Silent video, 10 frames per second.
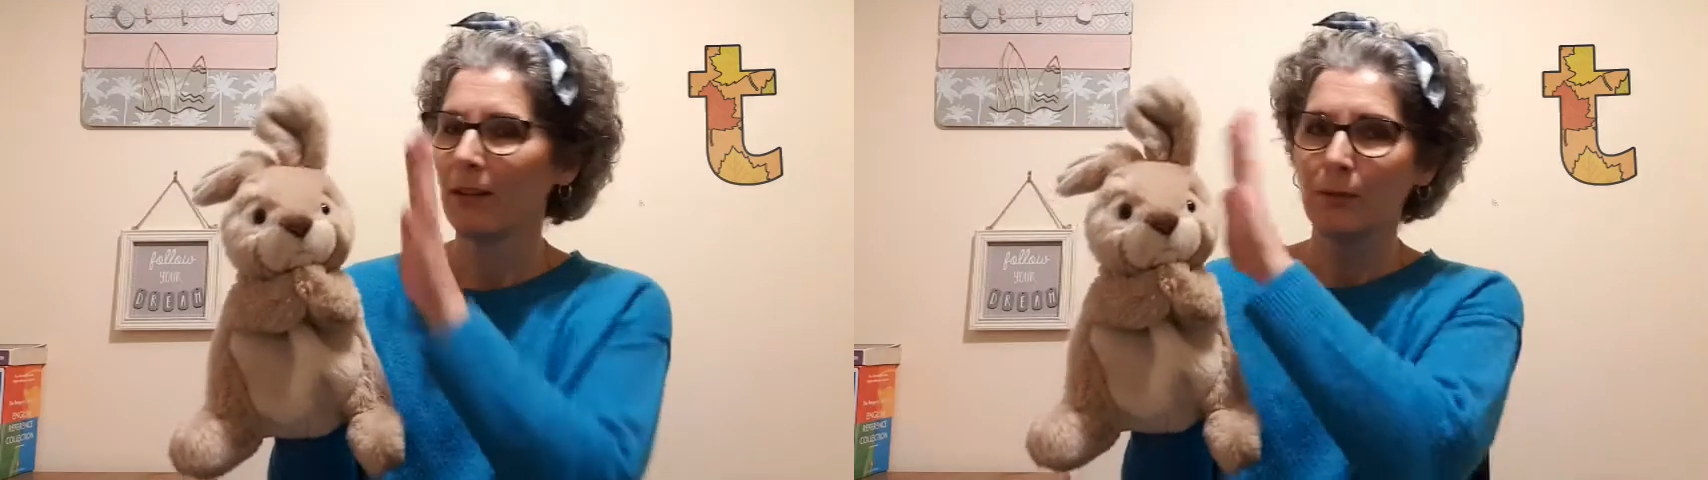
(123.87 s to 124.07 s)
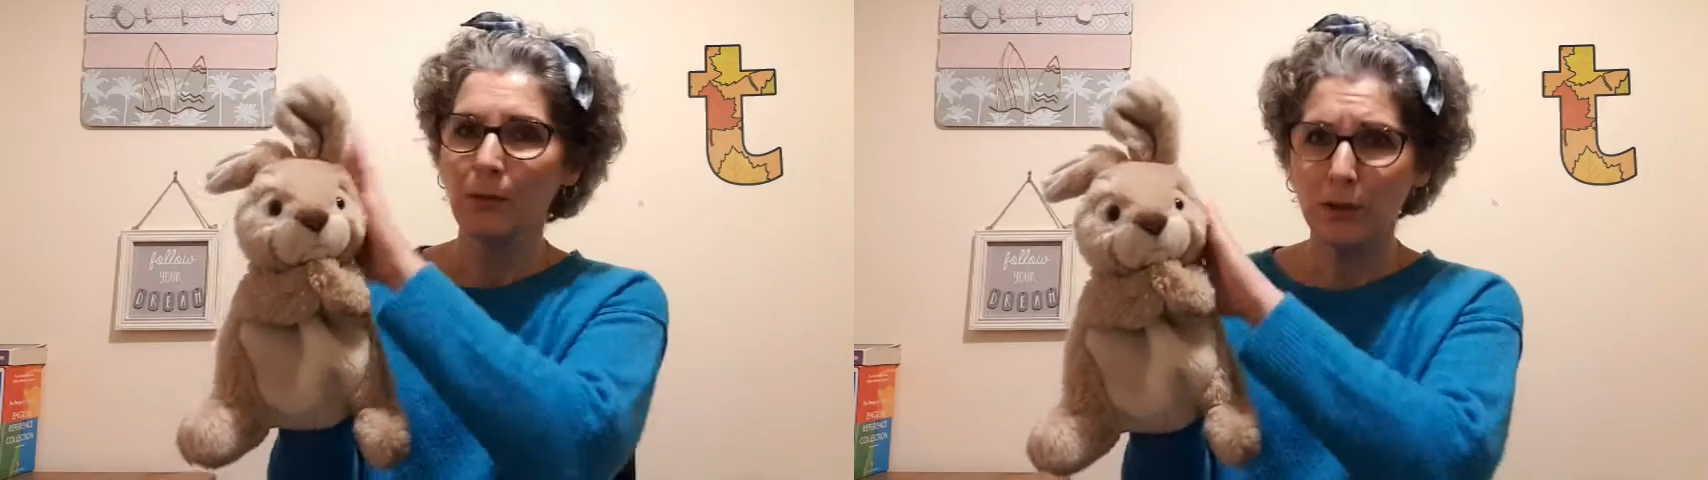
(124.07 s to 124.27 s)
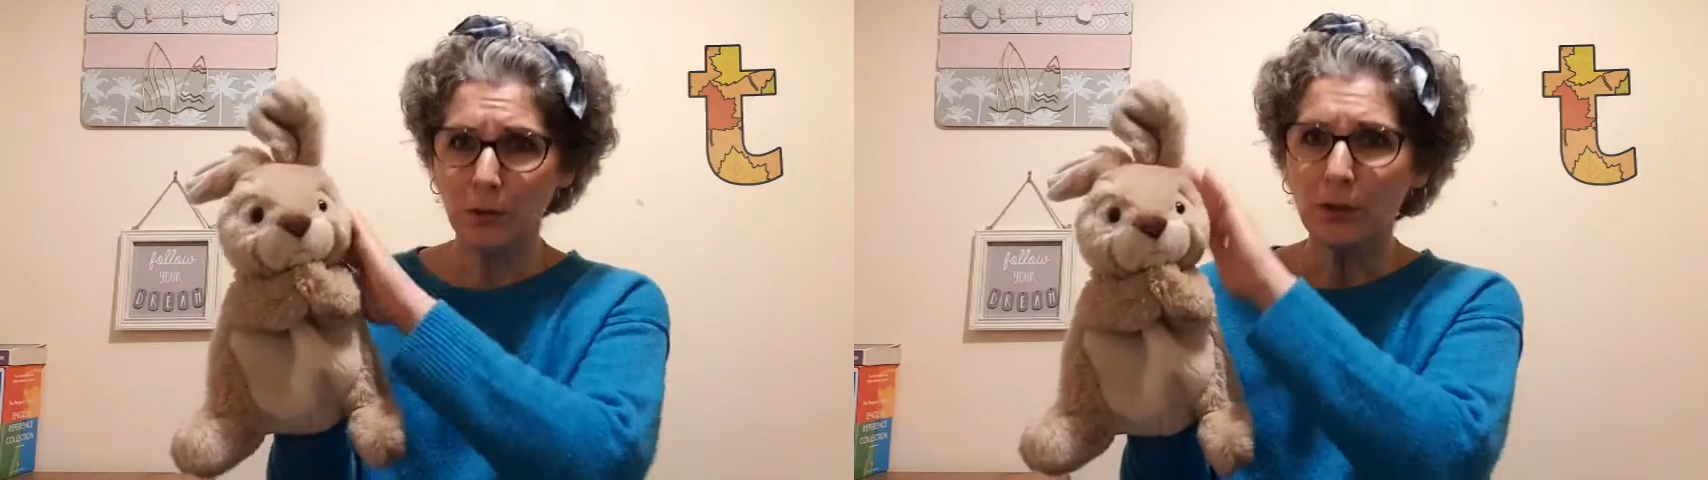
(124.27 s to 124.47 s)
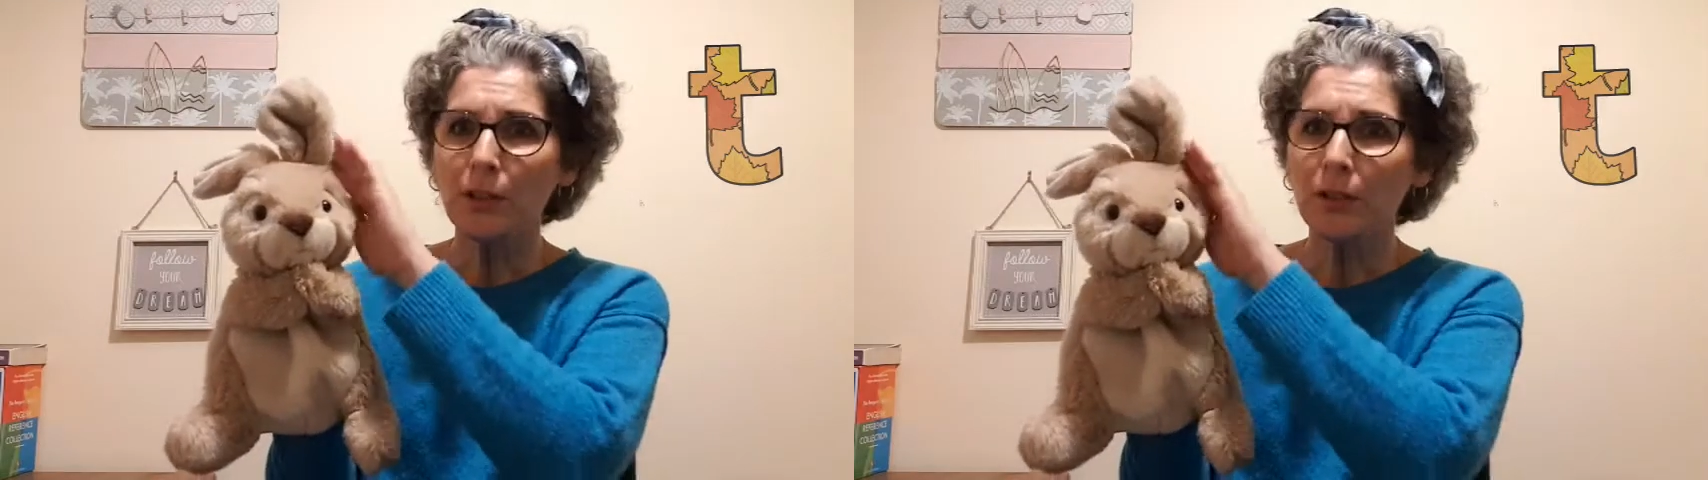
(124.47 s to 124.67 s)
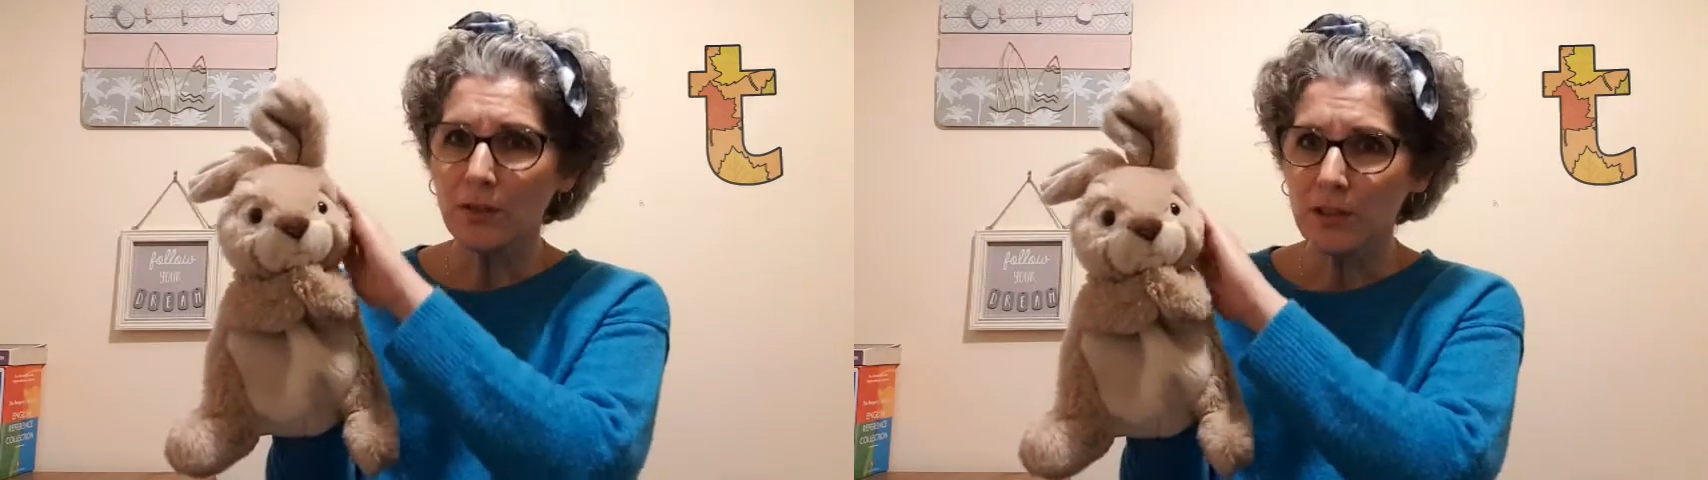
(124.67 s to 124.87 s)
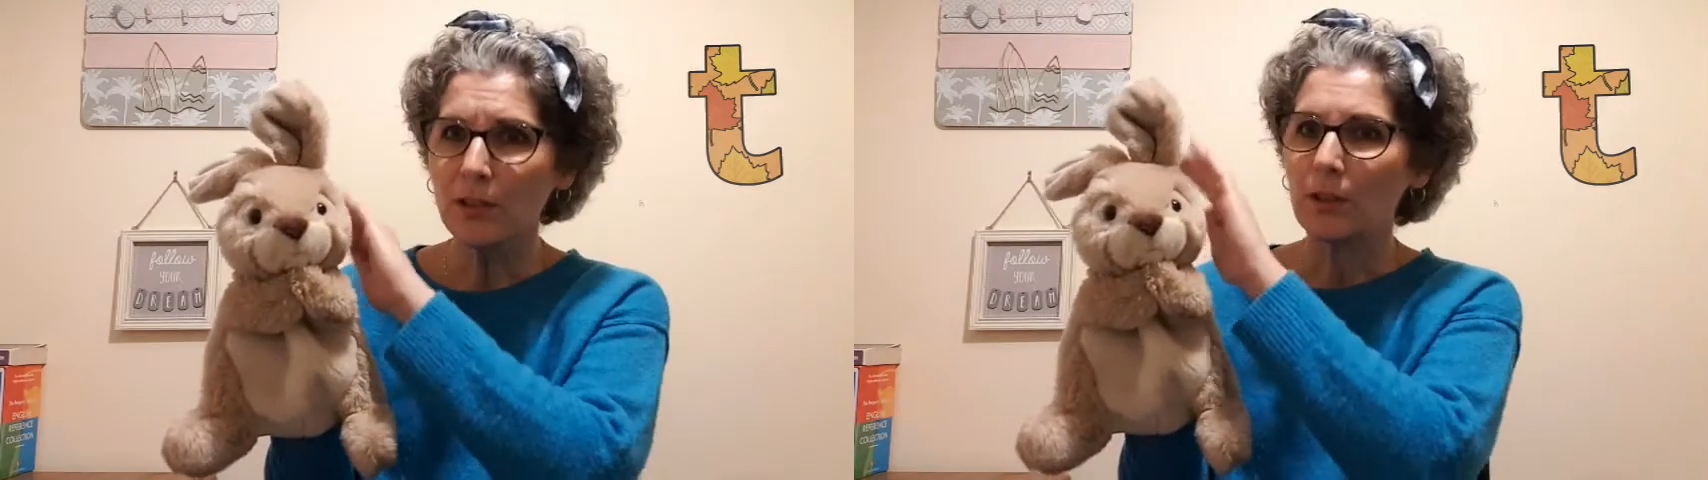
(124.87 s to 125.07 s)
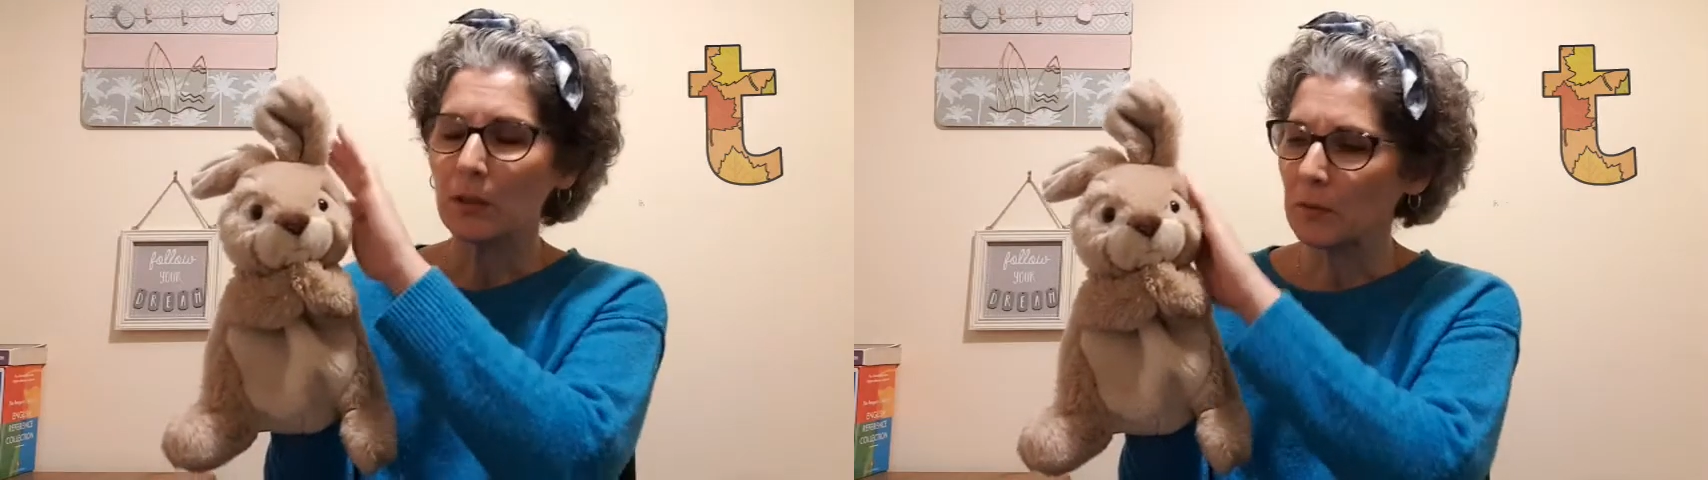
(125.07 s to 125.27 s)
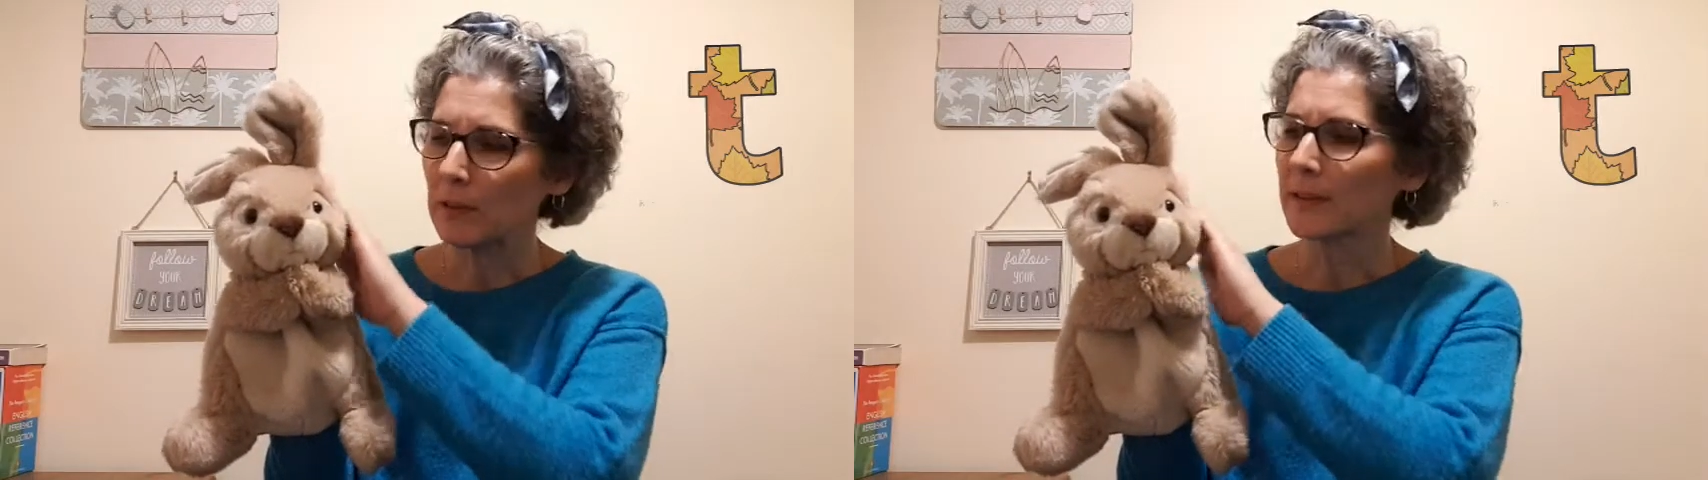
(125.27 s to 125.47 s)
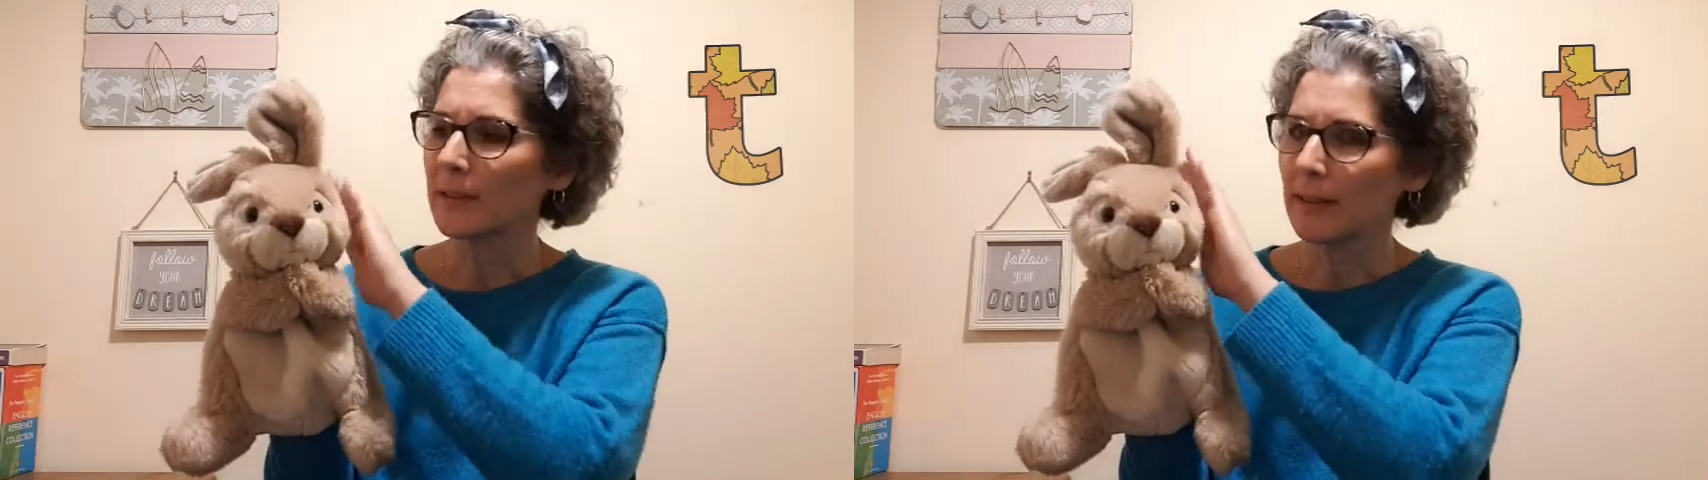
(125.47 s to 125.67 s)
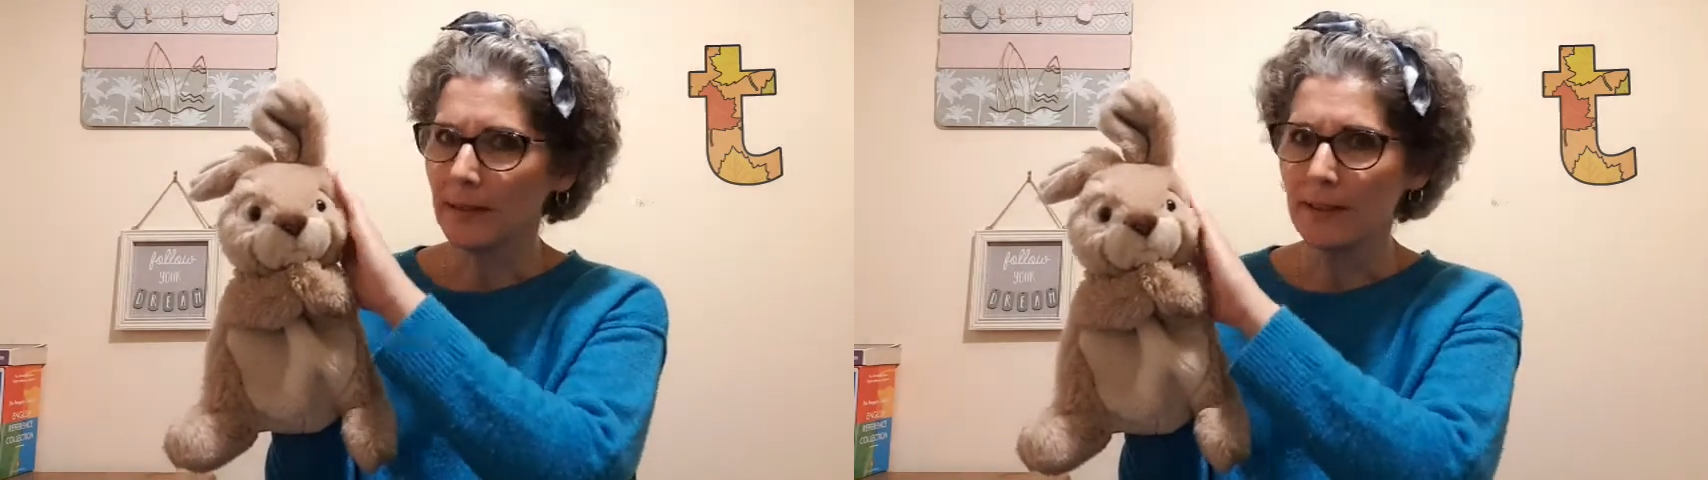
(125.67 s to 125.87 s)
But you're cute too,
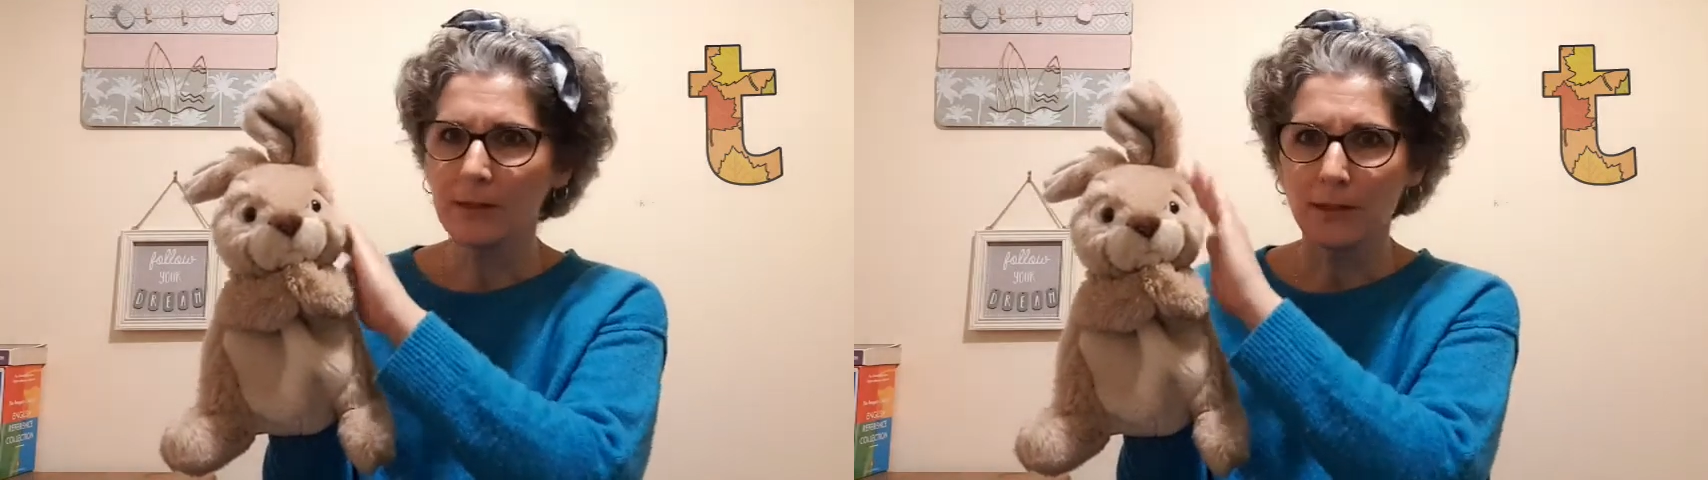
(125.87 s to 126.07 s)
Rusty,